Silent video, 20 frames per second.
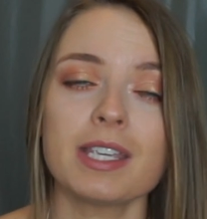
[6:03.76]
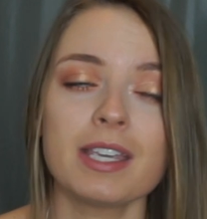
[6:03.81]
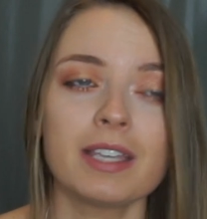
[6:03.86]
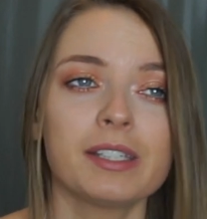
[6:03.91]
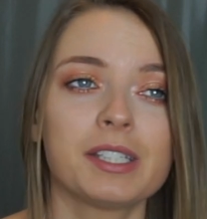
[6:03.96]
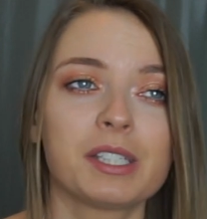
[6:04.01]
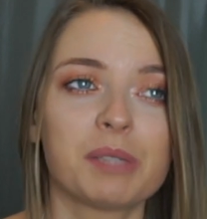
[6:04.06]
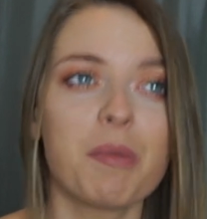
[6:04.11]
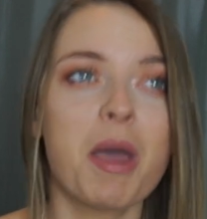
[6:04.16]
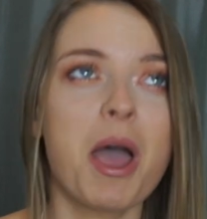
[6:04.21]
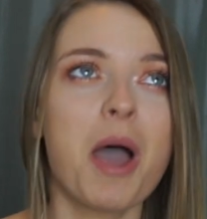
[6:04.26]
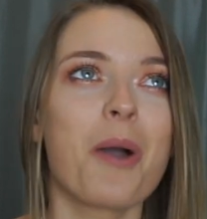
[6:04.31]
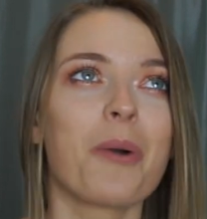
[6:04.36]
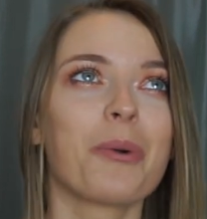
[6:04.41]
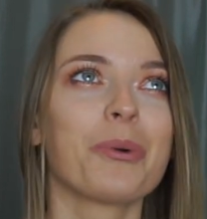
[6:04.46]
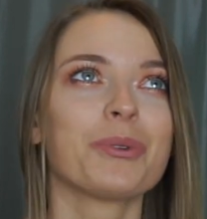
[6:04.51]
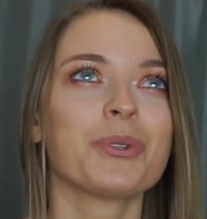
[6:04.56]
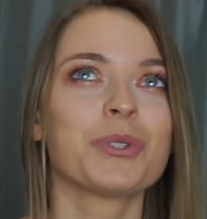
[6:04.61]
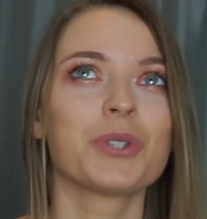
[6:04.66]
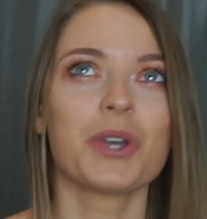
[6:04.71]
it
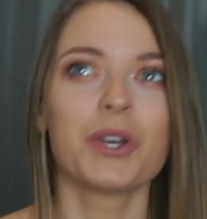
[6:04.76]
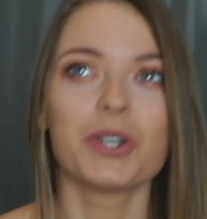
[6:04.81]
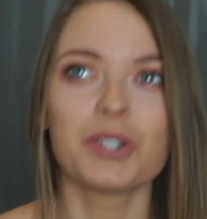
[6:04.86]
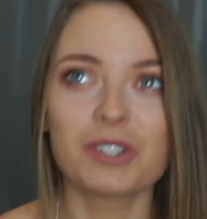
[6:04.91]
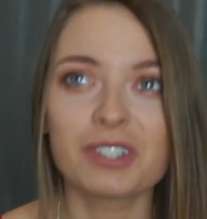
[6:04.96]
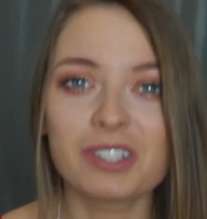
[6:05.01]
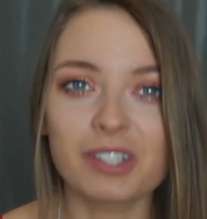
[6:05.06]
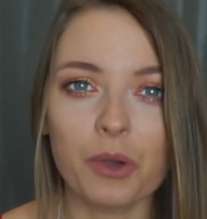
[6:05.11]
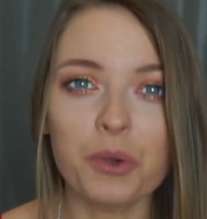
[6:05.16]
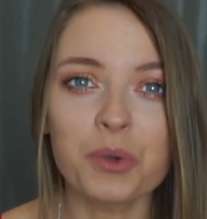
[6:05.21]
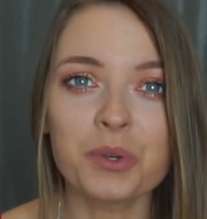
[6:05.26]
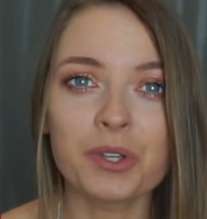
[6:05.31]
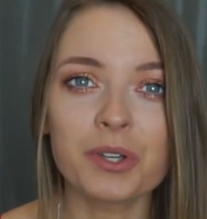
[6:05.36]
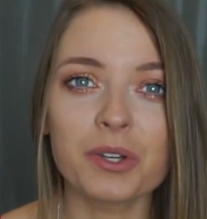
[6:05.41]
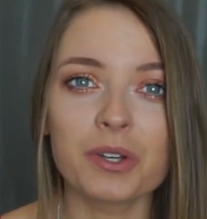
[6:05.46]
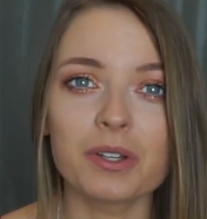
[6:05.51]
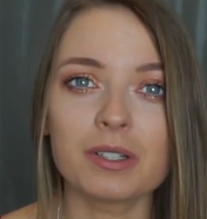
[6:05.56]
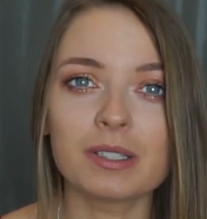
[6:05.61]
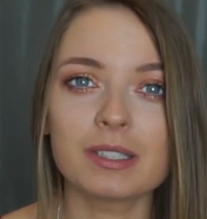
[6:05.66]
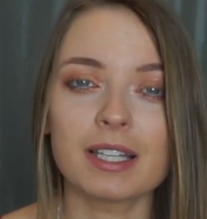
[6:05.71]
smells so
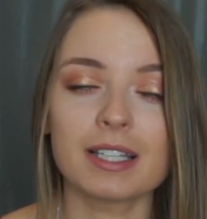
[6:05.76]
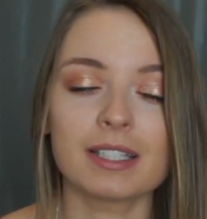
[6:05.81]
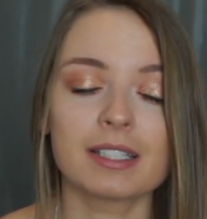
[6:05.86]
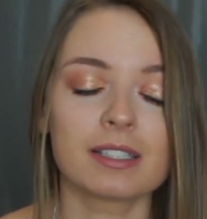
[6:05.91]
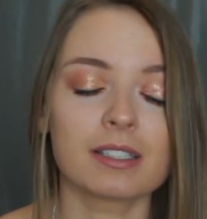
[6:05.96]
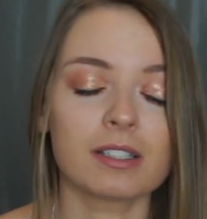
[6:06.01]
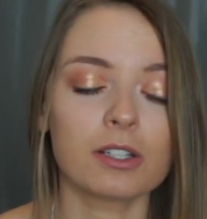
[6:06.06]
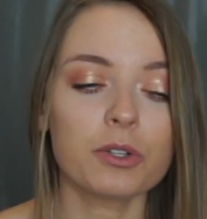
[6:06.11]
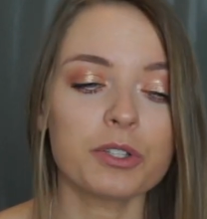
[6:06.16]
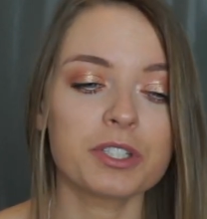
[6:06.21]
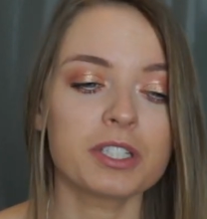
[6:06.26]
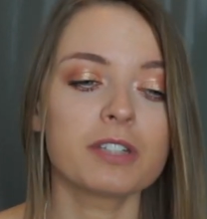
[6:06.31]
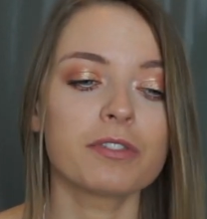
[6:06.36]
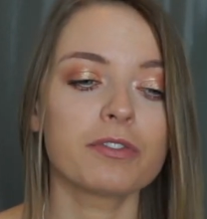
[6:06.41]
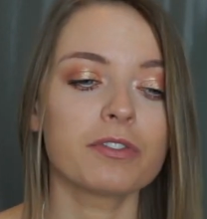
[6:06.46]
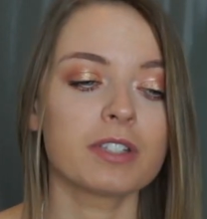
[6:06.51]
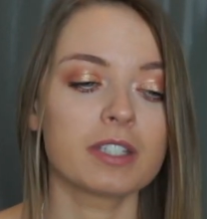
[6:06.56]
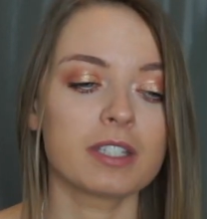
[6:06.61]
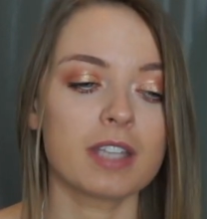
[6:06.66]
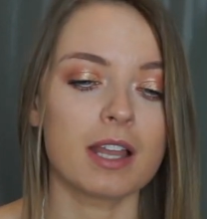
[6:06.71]
good. There's lots of
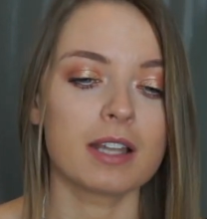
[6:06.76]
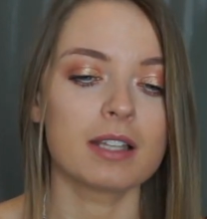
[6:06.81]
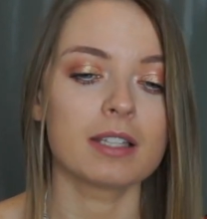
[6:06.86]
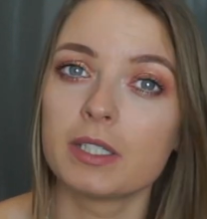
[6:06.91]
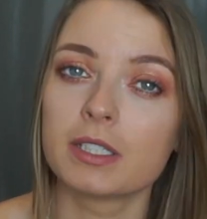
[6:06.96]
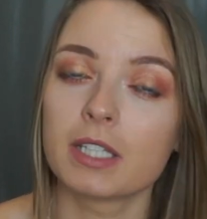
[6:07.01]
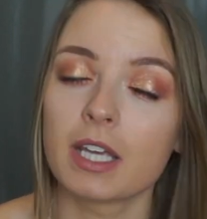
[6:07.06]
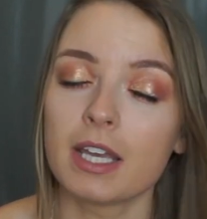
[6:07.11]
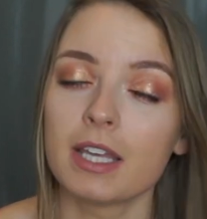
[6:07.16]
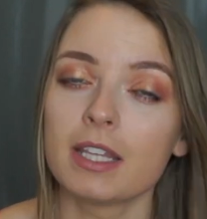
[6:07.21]
different scents.